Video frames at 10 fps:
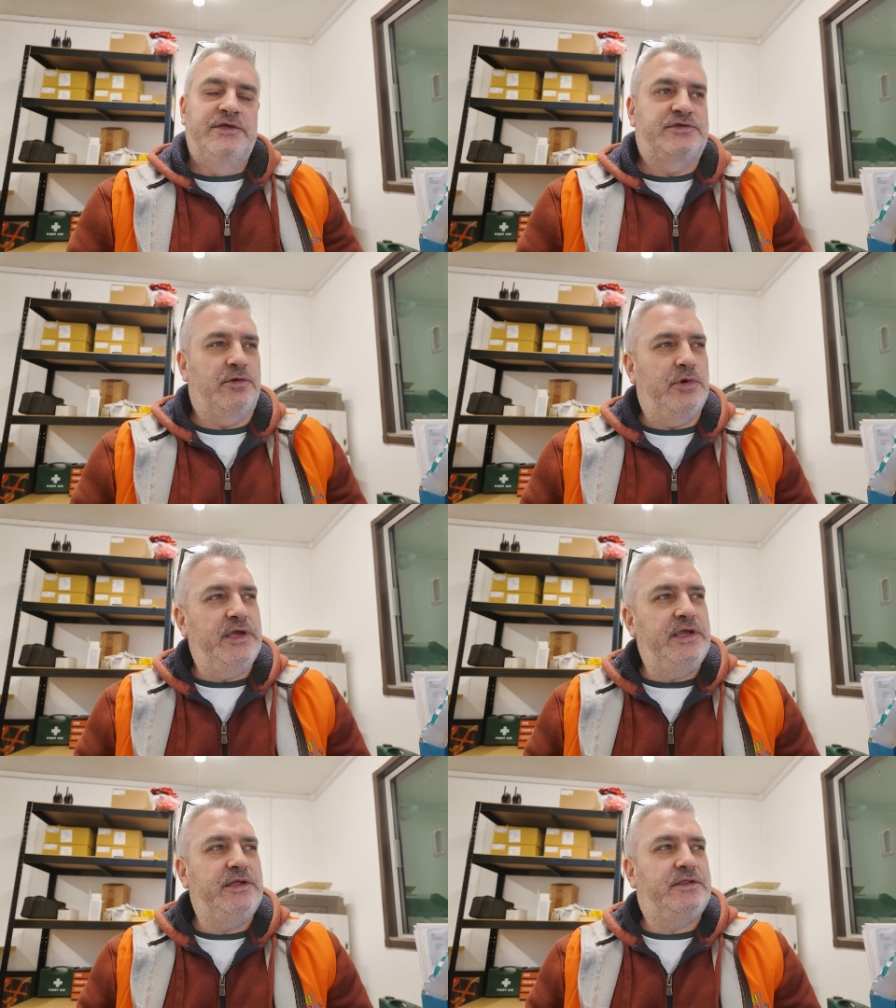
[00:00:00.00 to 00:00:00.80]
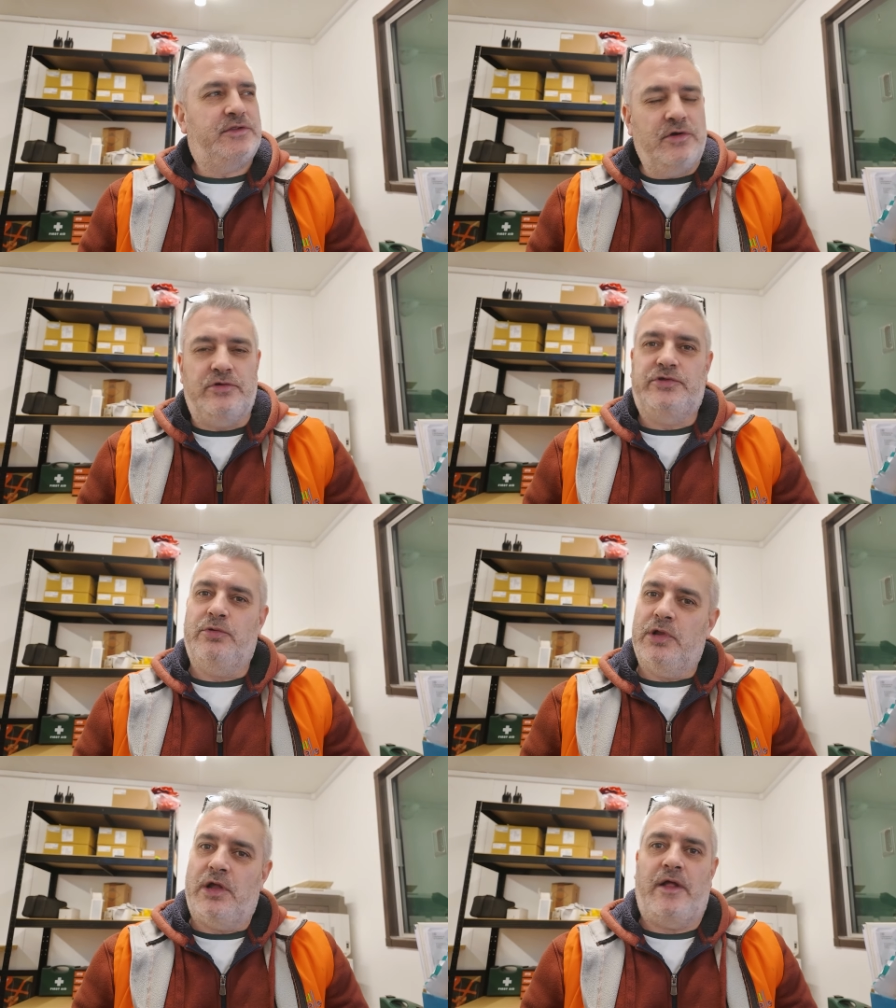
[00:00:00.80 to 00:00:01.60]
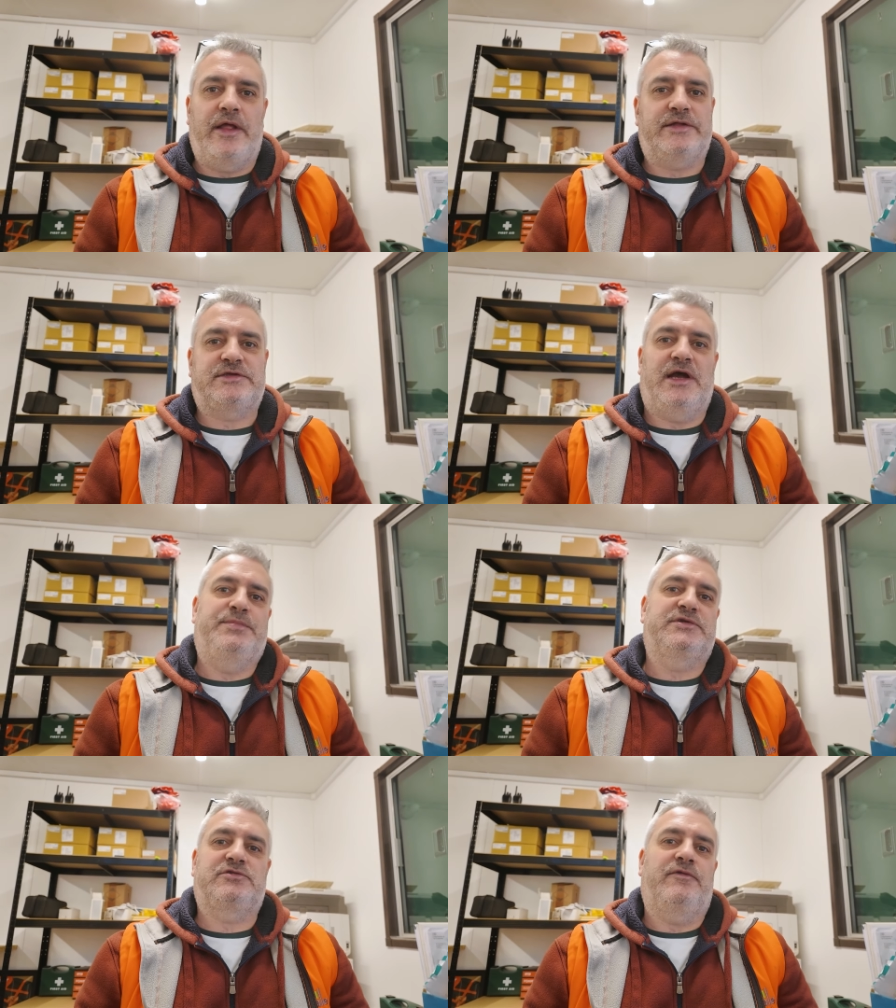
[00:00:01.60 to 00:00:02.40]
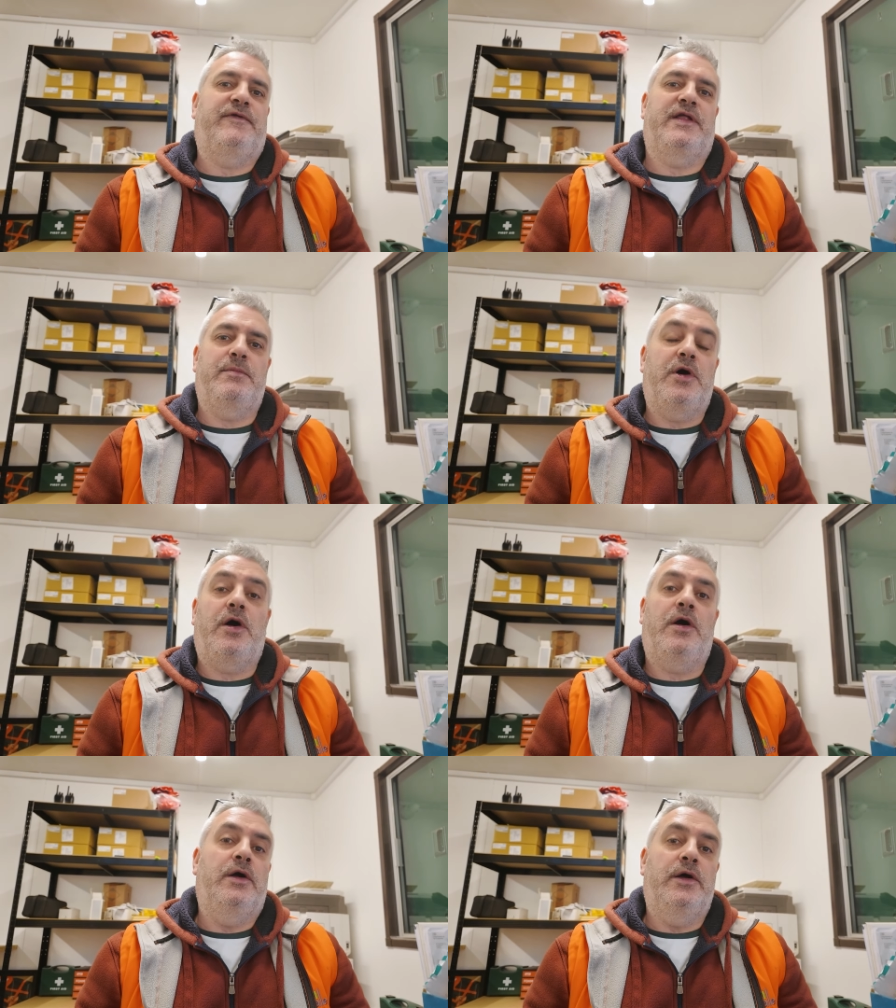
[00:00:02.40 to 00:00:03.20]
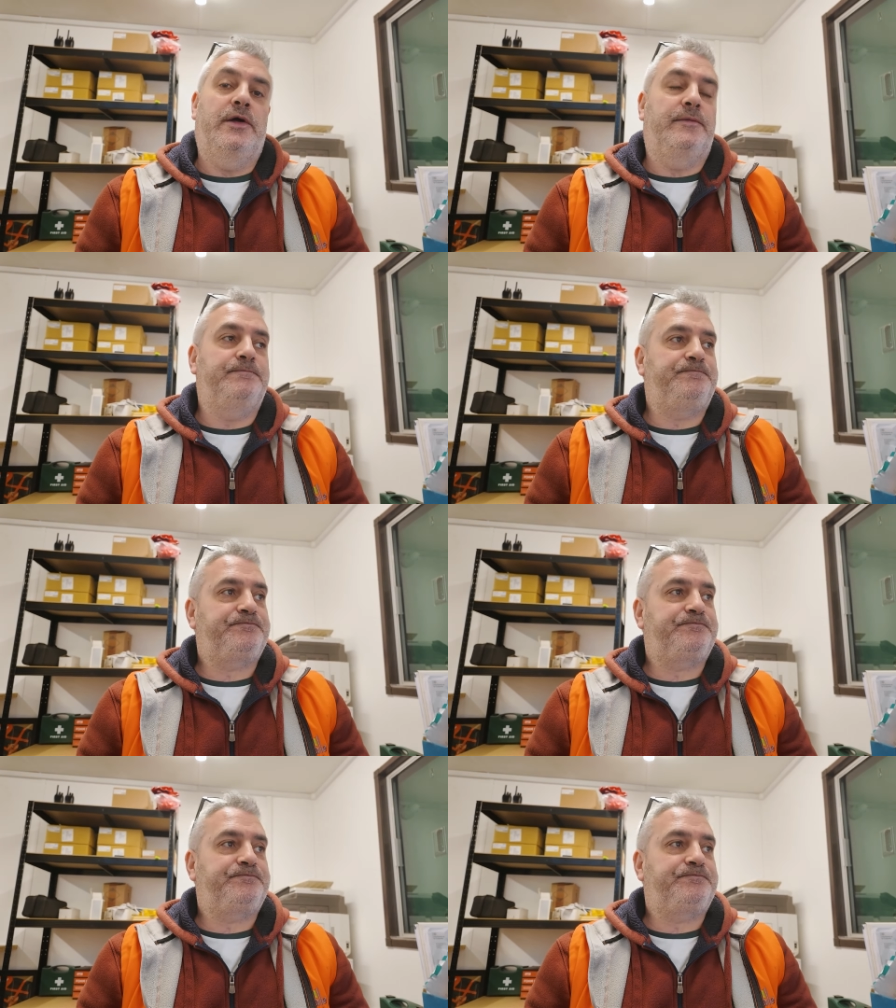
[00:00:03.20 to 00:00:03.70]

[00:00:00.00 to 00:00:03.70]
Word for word: So we don't do a lot of that type of stuff anymore um,